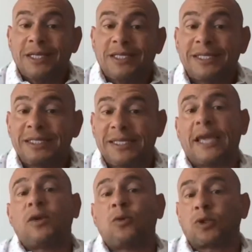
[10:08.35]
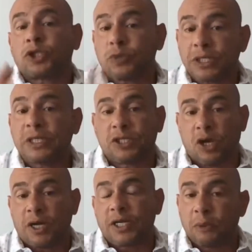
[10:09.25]
Today, we're strictly
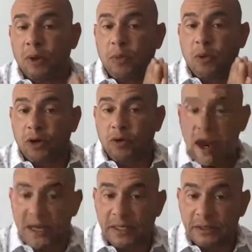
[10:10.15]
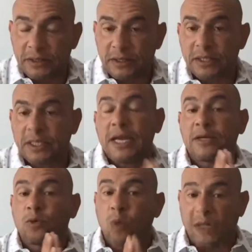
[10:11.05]
talking about Port Credit
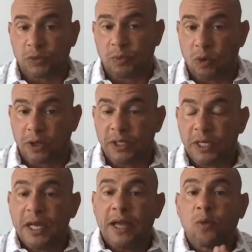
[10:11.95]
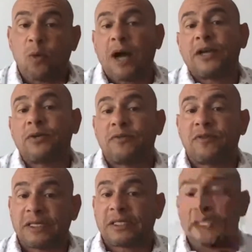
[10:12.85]
and Westport and why to
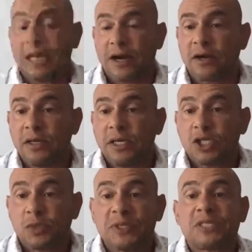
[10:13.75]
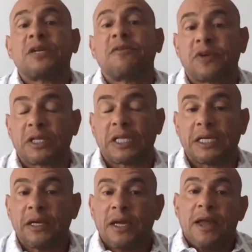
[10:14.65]
invest there specifically.
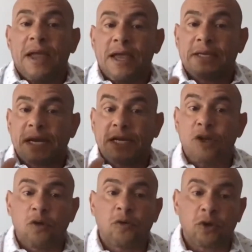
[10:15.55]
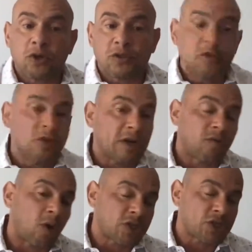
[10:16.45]
And I know those of you that have
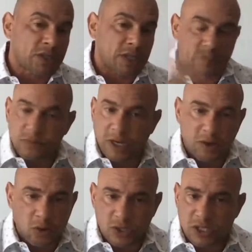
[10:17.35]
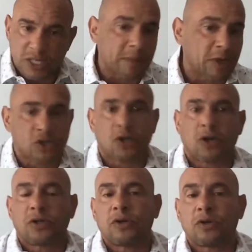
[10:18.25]
watched, I host seminars
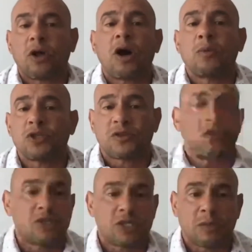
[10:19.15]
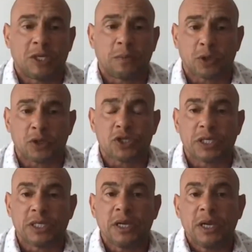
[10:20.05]
all year long. Most of you see me in
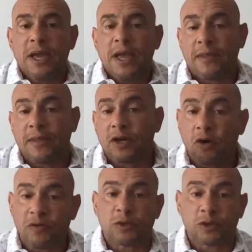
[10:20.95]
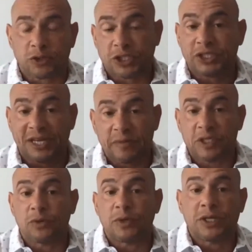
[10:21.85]
person, and the COVID restrictions have me
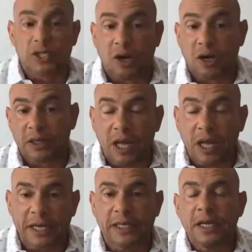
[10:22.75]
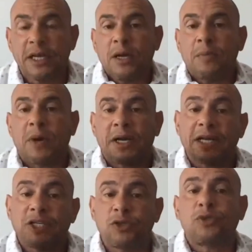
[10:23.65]
doing this online. But I
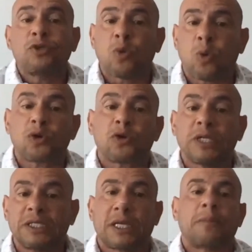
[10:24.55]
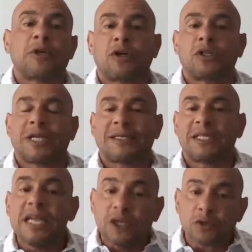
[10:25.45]
do quarterly seminars as an
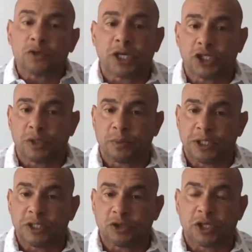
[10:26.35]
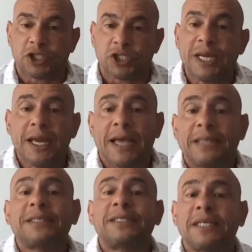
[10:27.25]
introduction to pre-construction and
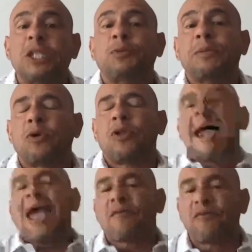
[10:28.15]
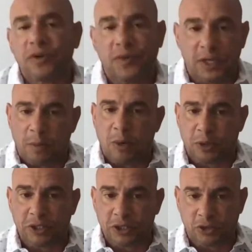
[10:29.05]
to teach people everything about
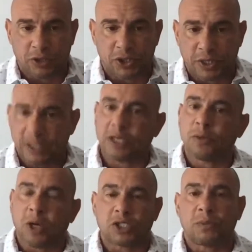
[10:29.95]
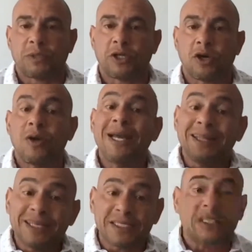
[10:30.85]
pre-construction that they could possibly know.
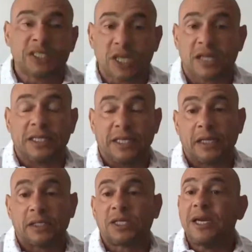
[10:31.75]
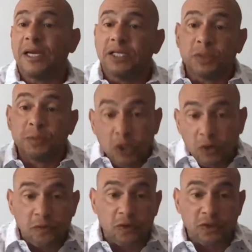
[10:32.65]
This is not the case. It's a
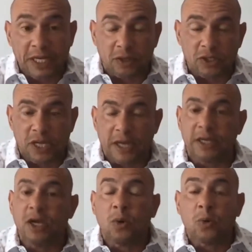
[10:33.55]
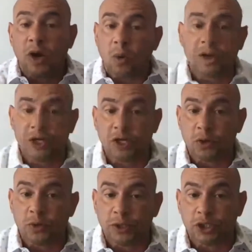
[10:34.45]
beautiful day outside. We all want to go
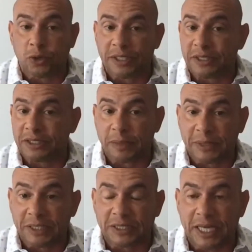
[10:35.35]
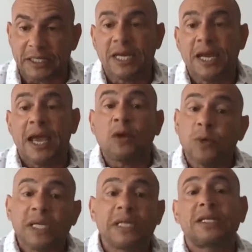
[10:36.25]
to enjoy it to some extent, and
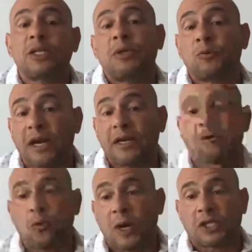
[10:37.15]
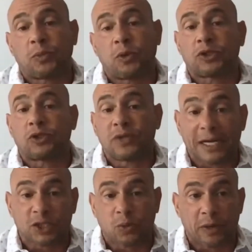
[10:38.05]
we need to be ready for Westport. So
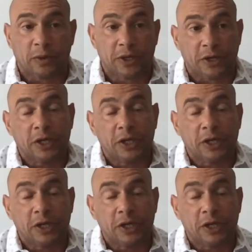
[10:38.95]
that's why we're here.